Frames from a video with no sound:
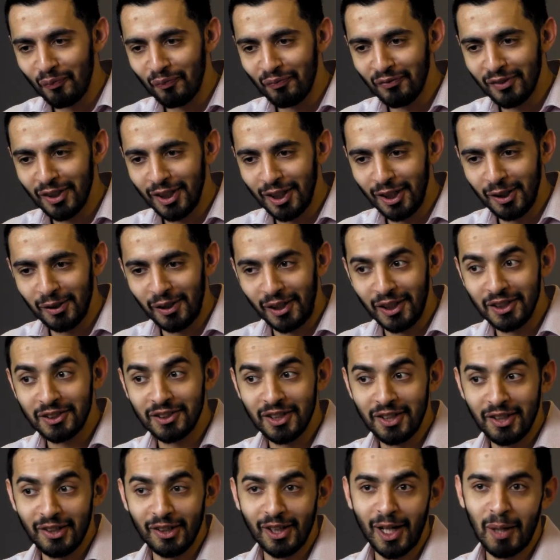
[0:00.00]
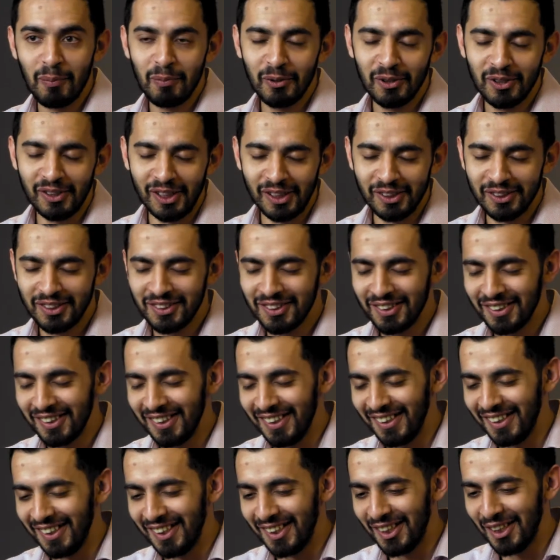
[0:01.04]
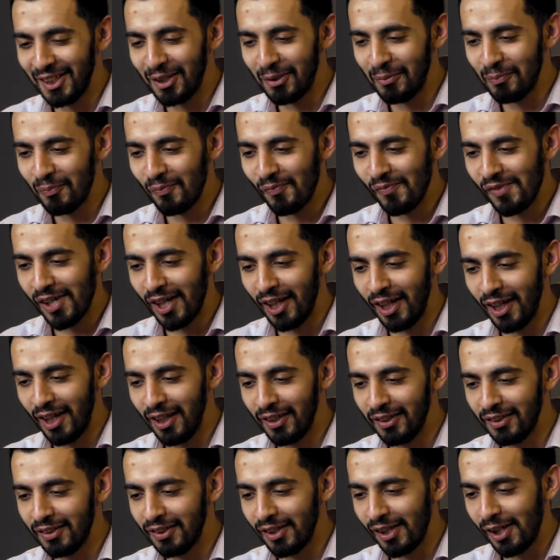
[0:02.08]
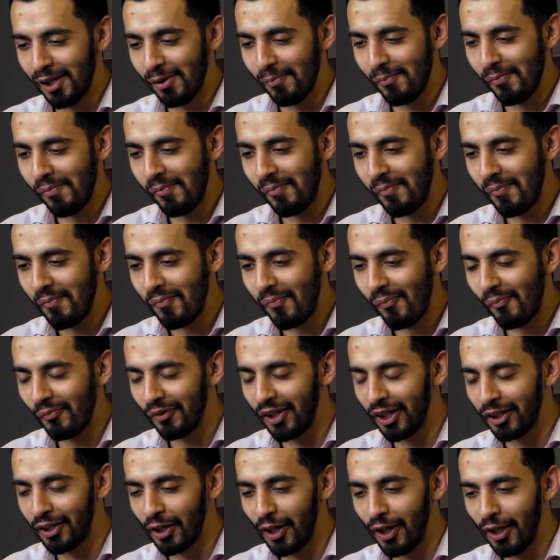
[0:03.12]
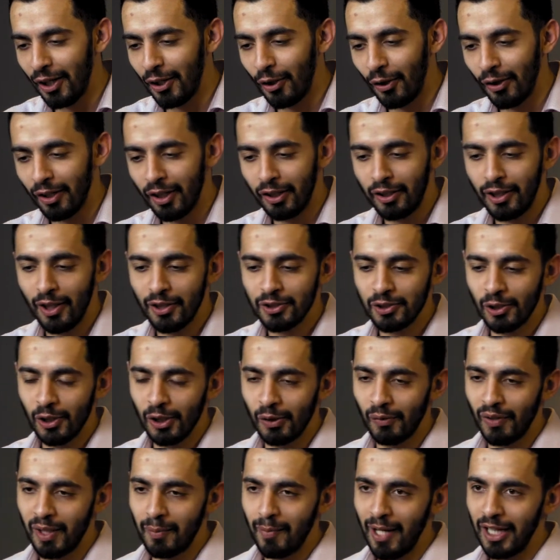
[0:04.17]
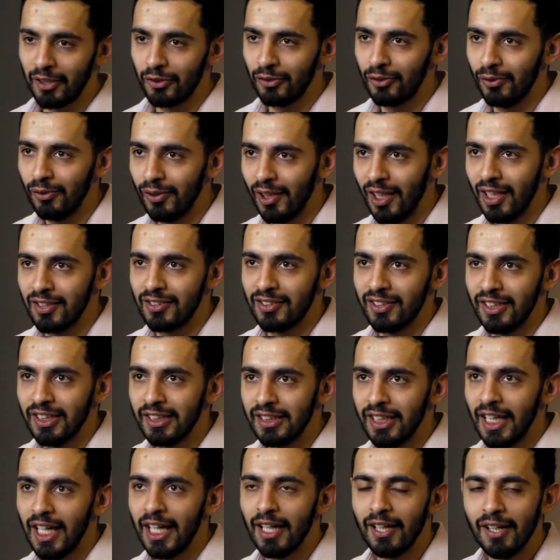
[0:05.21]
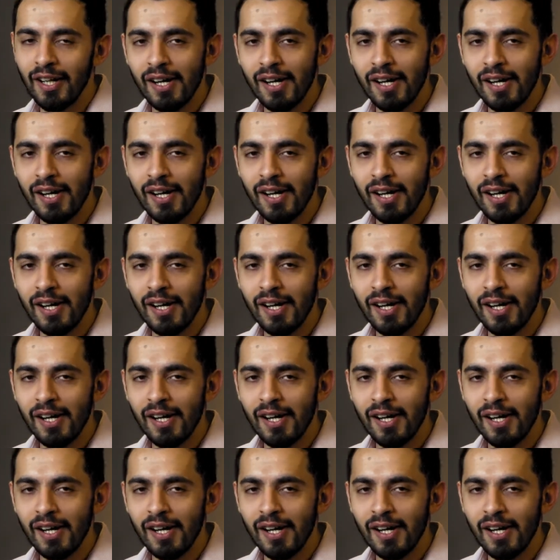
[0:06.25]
I studied a couple of things, and it goes all the way back to 2010.